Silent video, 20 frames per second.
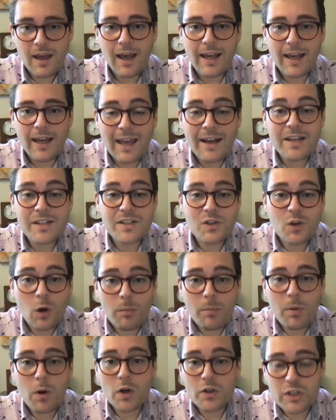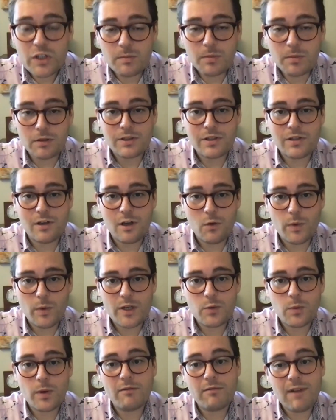Again, it's not possible to know
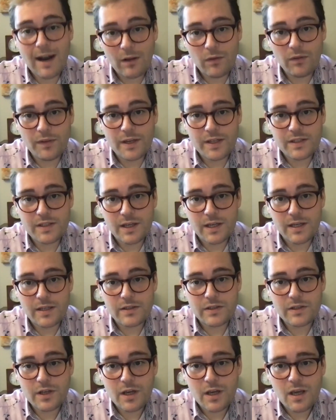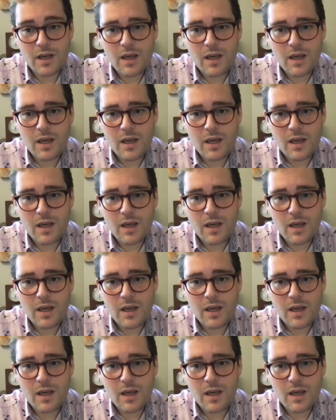which way around this is.